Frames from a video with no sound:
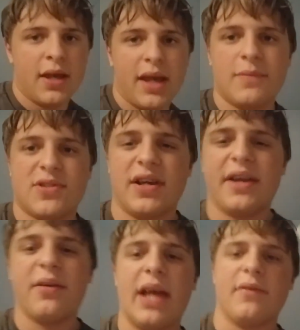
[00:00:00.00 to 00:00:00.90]
And I'm sorry
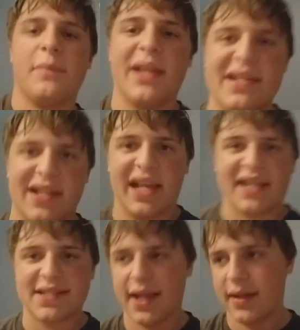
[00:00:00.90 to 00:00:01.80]
I don't have a place to
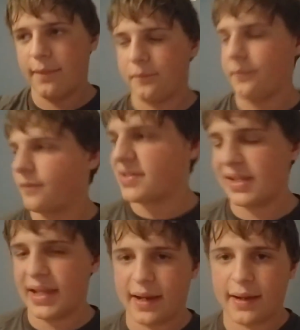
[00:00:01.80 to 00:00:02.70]

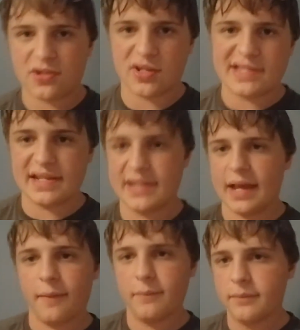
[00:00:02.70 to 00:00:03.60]
actually sit
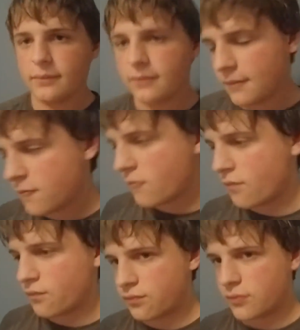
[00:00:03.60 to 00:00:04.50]
down.
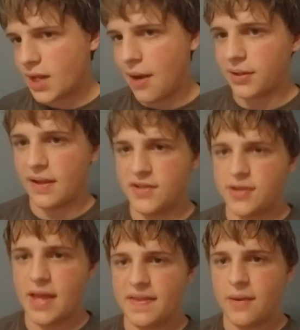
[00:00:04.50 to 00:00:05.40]
I would love
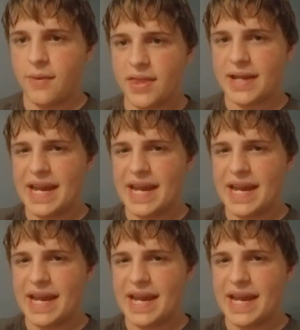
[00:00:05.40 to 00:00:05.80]
to do that. That way the